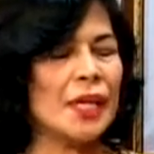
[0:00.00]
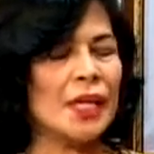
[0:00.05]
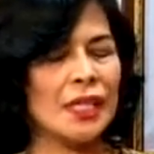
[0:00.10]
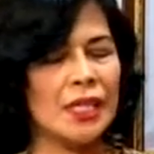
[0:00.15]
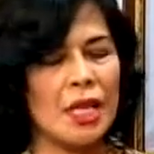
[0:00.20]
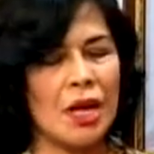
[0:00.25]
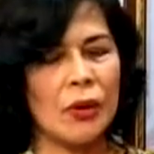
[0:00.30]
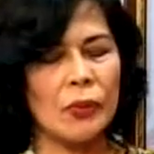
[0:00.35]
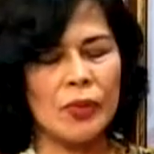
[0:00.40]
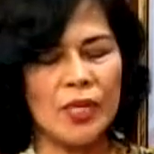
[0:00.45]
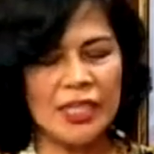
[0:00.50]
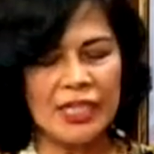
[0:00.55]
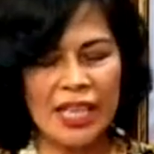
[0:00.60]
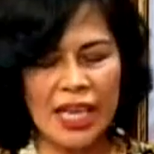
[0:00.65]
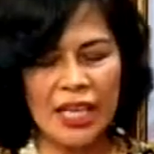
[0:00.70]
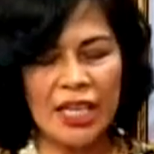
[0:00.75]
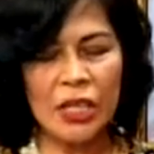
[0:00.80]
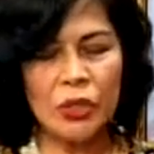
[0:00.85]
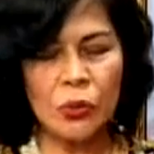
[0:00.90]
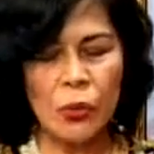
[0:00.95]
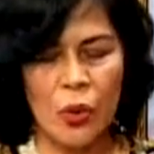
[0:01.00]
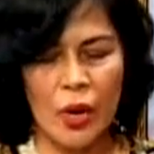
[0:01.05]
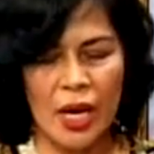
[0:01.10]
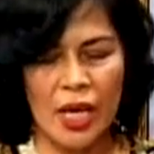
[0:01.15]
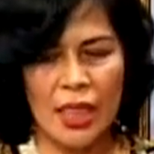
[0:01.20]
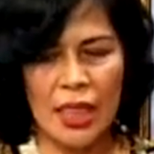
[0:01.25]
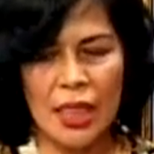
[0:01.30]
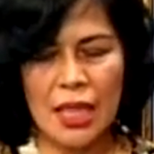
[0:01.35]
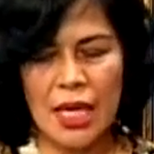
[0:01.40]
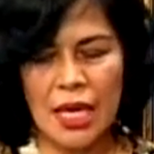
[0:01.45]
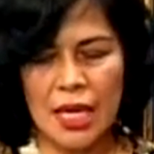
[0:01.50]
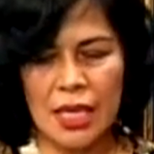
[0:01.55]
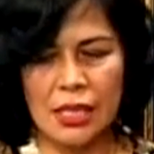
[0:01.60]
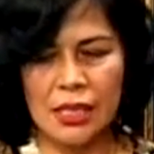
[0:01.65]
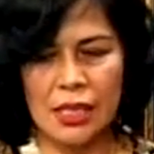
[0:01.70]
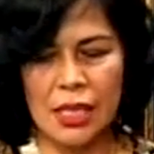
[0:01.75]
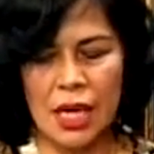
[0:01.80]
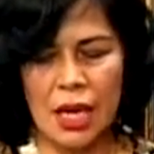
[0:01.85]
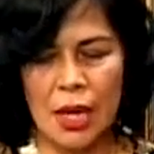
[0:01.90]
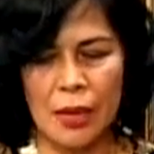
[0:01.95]
Now the second one
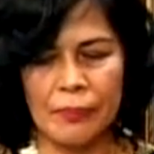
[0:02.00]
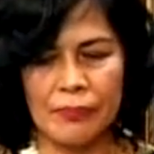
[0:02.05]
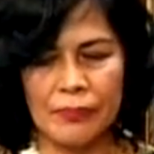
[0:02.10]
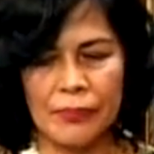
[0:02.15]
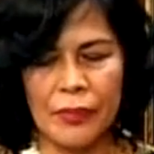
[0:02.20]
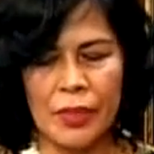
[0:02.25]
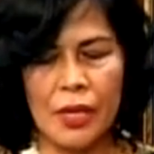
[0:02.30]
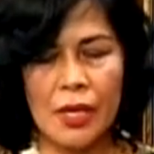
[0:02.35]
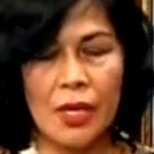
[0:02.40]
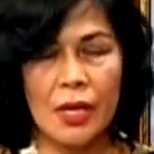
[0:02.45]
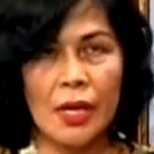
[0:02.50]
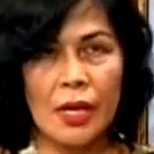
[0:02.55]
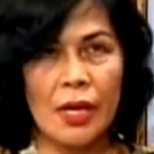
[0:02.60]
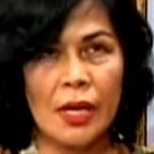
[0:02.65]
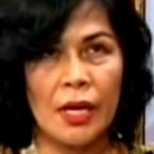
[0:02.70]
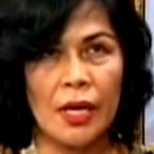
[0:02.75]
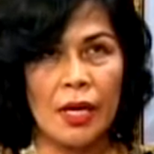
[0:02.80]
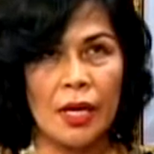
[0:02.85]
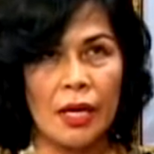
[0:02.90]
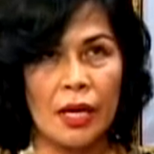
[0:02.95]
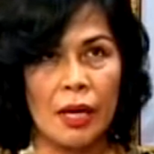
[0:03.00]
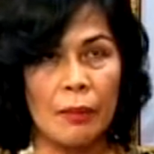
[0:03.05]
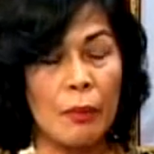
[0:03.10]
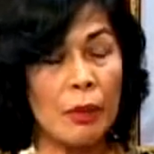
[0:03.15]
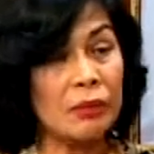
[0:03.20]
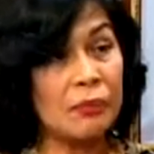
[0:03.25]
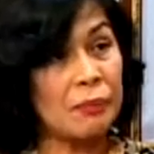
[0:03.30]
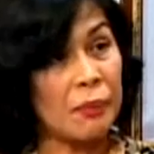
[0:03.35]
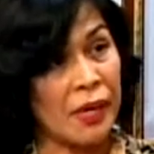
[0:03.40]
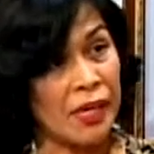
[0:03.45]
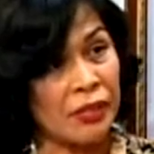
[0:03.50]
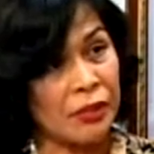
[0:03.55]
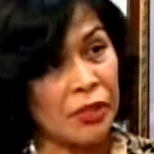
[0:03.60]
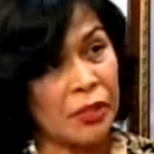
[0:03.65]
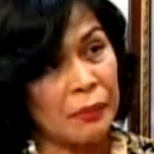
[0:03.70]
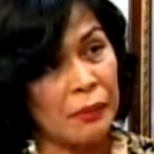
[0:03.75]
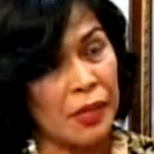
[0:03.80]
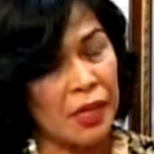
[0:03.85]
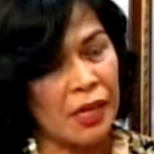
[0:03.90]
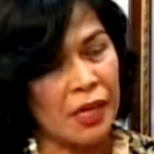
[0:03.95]
is about my
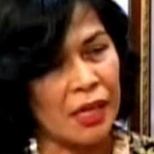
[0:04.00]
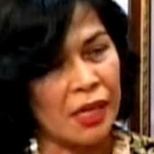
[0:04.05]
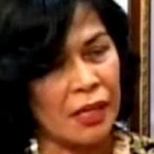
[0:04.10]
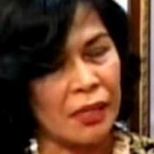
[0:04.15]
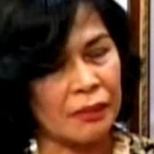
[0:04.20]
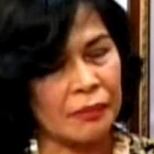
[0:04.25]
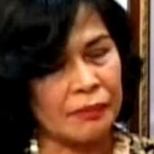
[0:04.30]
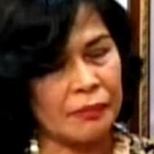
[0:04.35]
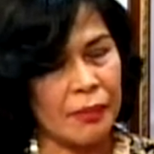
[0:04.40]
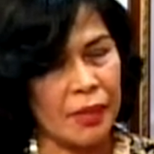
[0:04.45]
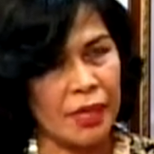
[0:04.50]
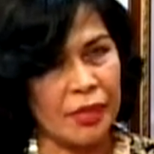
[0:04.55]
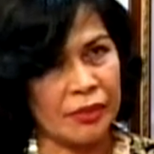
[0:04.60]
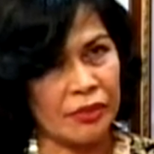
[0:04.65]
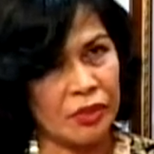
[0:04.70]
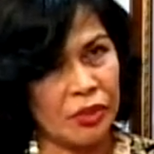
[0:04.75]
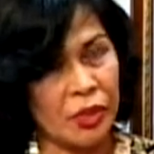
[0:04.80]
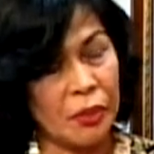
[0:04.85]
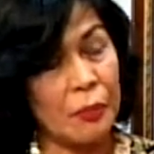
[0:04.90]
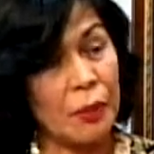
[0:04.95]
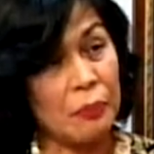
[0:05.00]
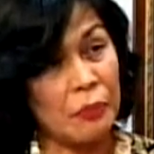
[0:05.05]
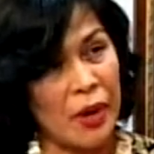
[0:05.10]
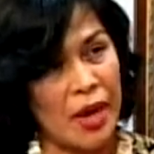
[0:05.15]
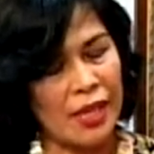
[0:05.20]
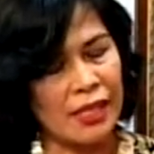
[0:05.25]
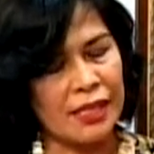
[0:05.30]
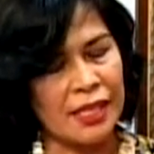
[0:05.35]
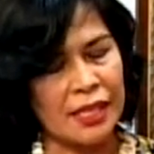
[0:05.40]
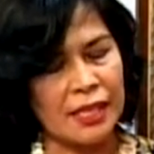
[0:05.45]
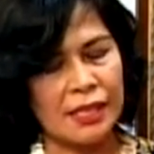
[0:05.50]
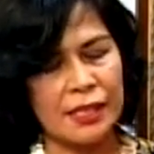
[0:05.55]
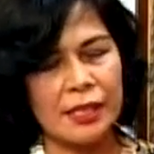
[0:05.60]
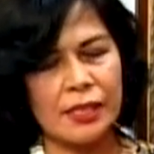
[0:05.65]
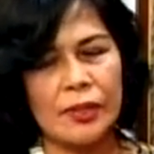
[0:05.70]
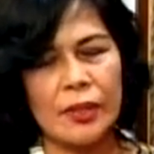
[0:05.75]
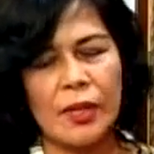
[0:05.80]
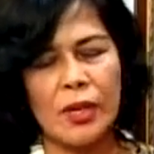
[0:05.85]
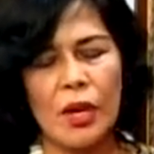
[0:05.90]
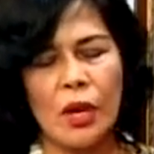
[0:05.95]
derma practice.
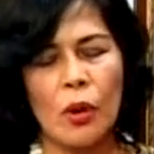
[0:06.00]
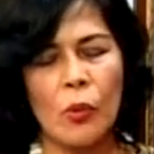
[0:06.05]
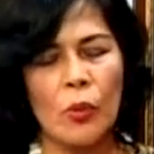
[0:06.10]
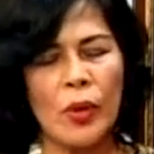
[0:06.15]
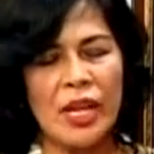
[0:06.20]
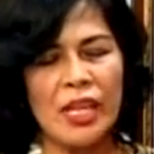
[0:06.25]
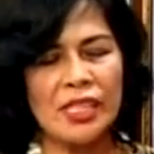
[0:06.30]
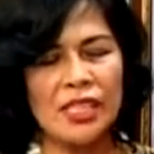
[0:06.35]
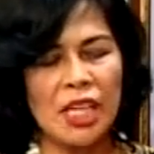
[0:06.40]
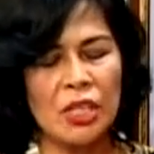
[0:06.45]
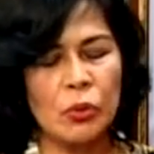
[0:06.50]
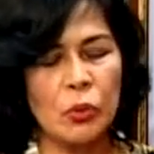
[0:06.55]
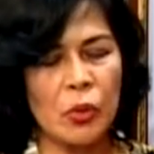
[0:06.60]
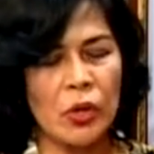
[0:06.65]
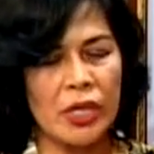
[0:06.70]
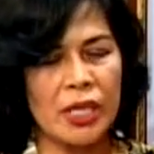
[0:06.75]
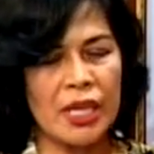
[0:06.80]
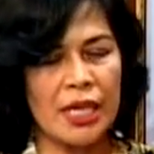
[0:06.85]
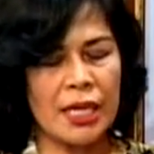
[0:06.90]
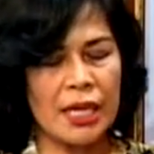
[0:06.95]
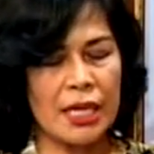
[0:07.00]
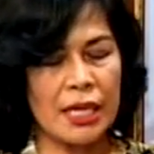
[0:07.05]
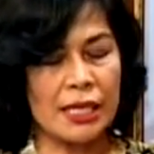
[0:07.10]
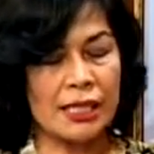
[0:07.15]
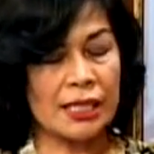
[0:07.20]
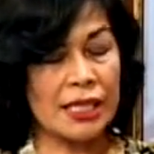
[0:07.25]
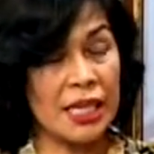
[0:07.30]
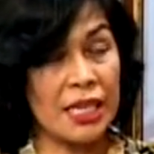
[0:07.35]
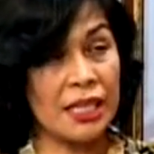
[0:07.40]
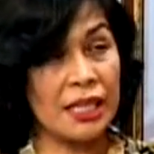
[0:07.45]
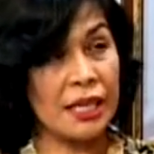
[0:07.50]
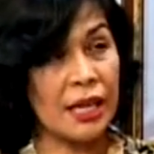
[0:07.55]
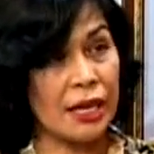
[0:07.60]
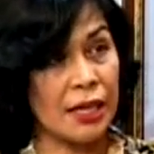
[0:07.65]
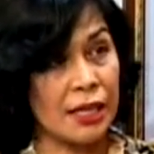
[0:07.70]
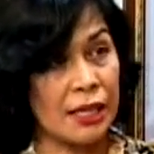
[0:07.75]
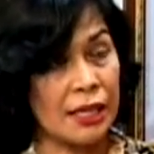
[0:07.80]
When I started working in a skincare